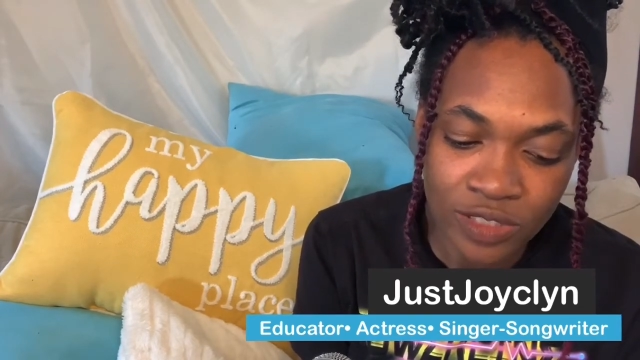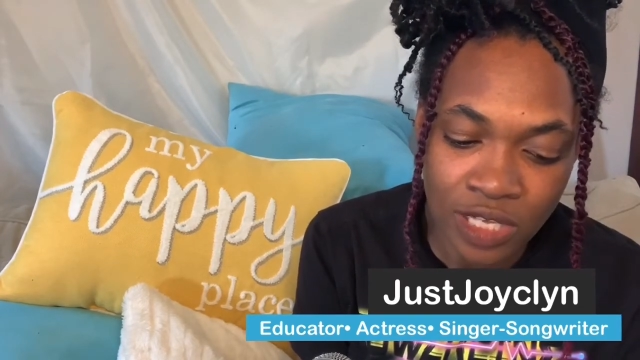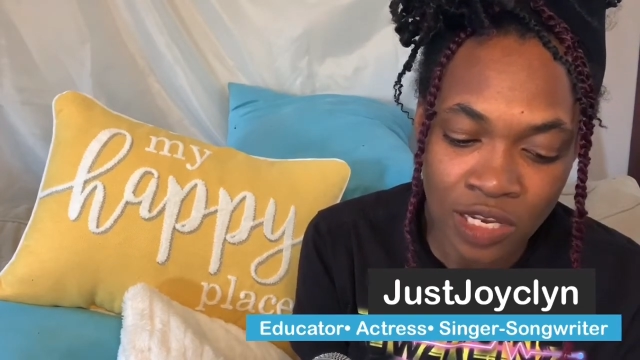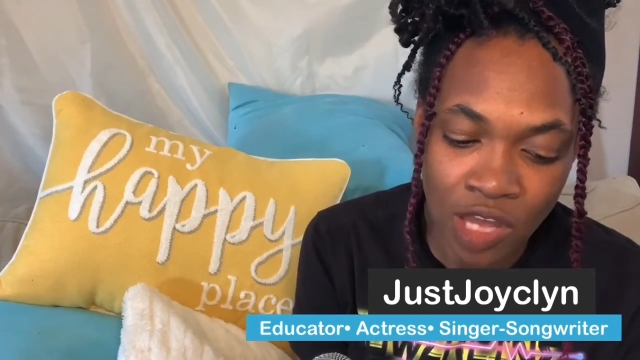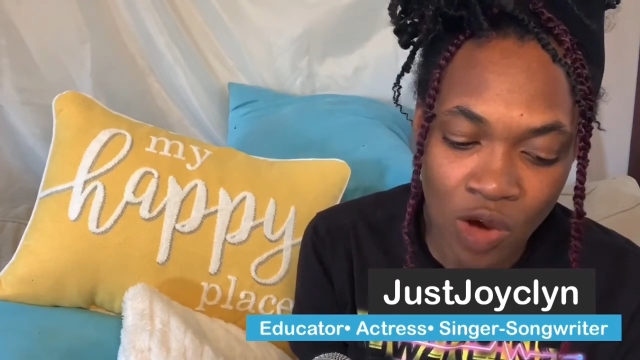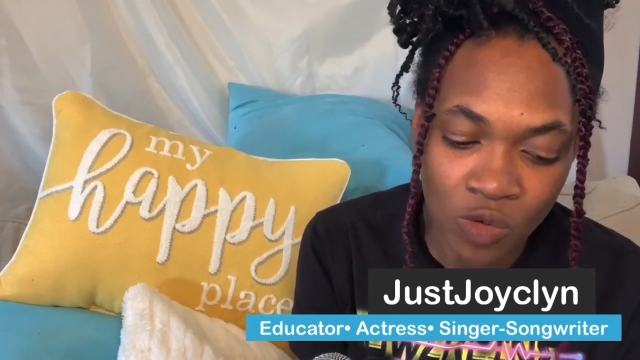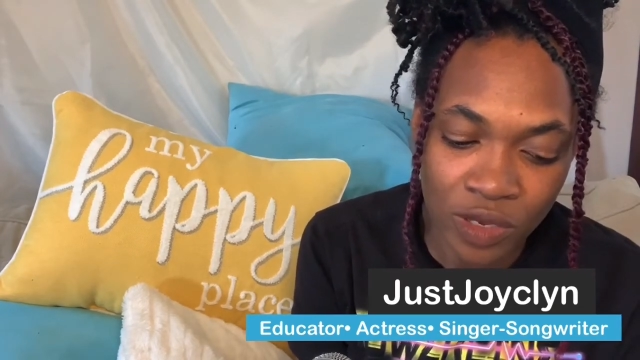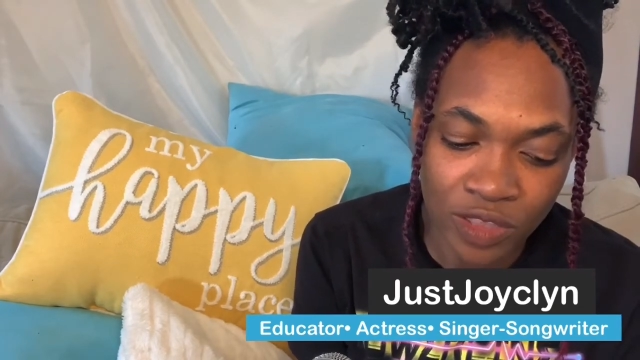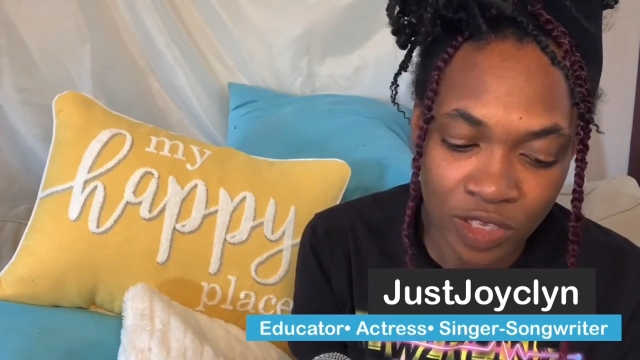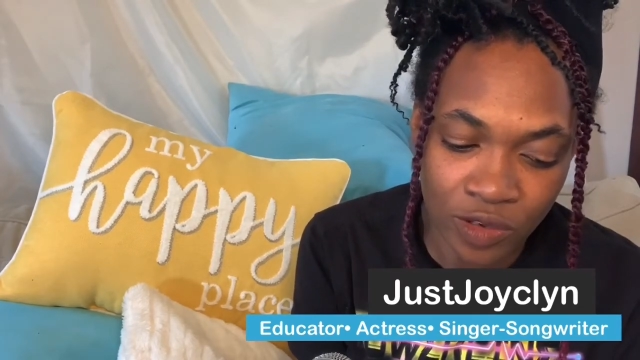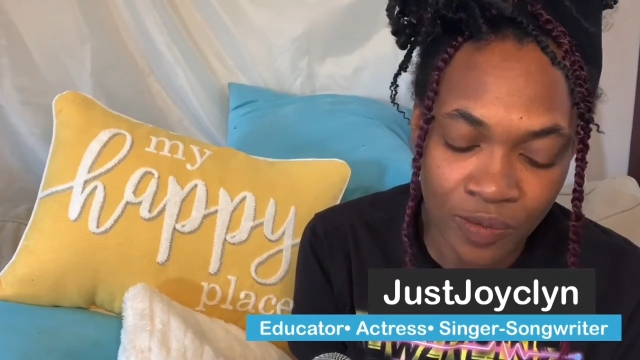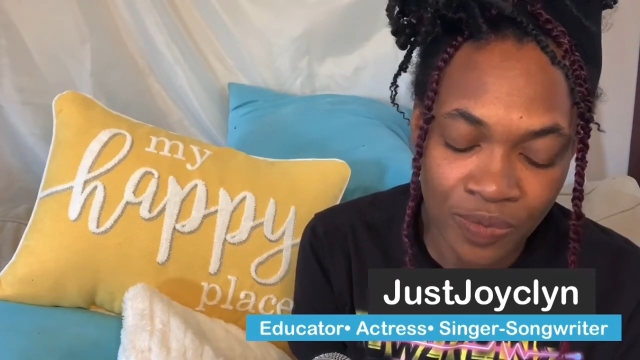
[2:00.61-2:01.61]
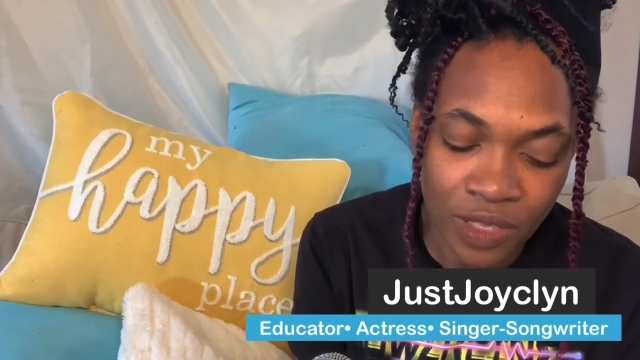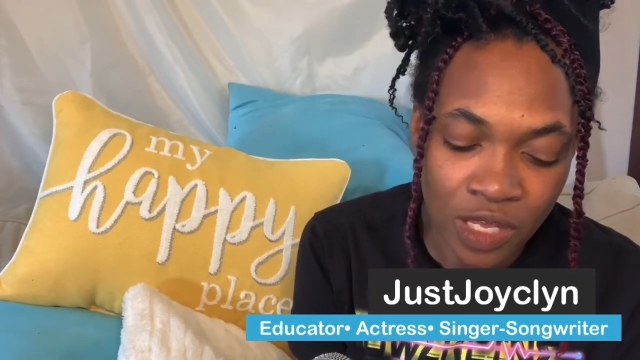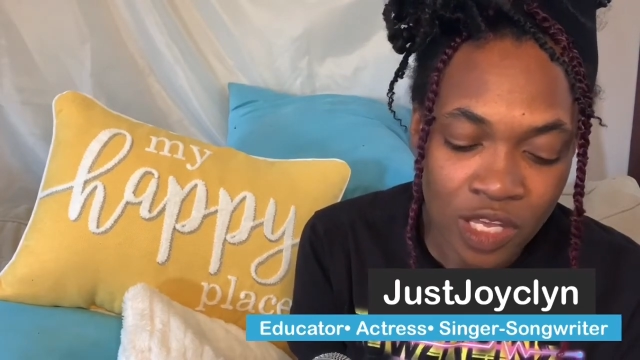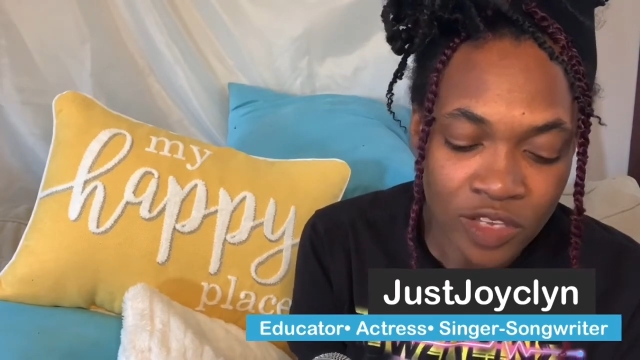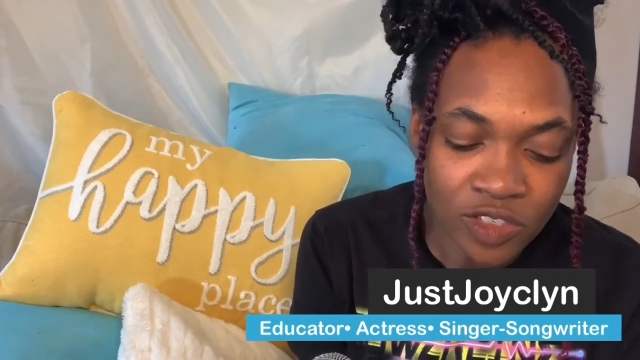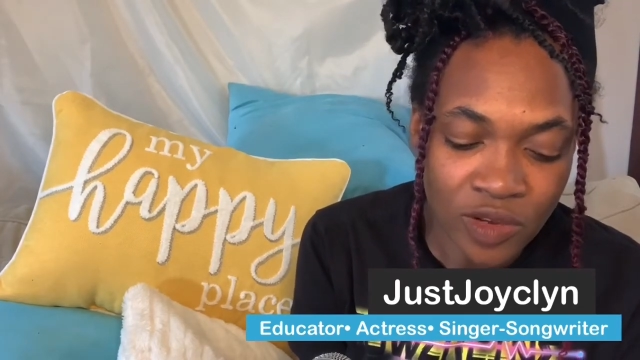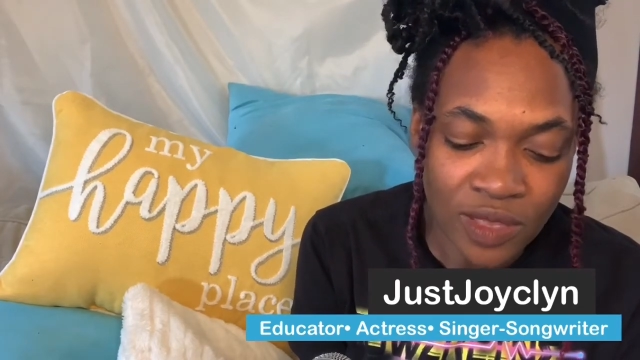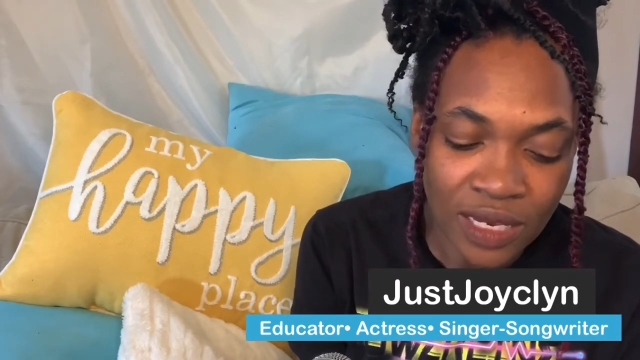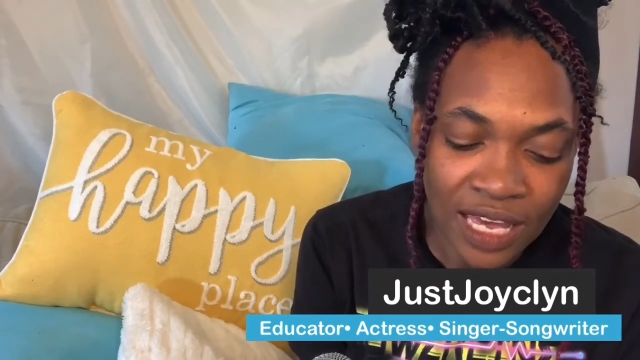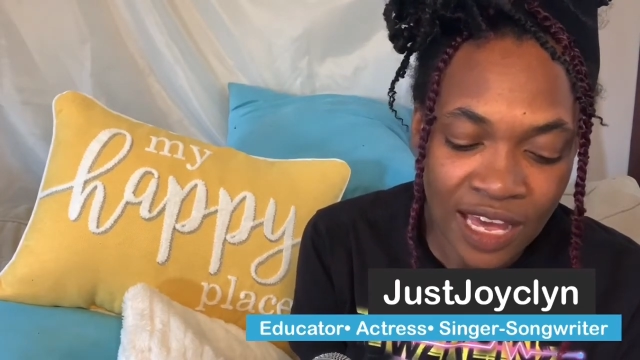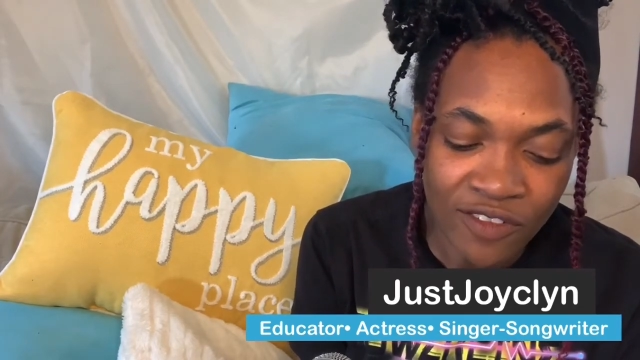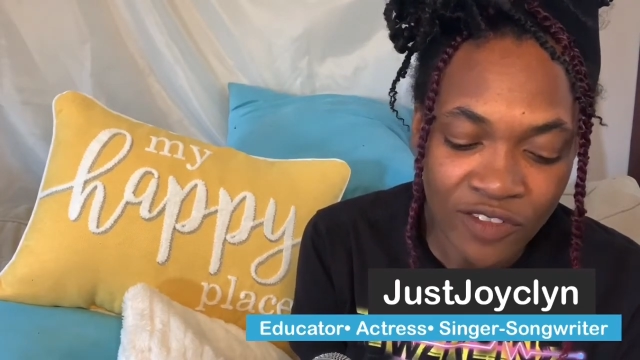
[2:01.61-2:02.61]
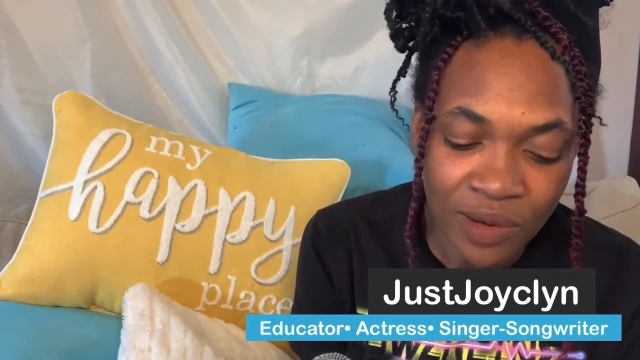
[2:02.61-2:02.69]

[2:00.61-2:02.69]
along with you, so that every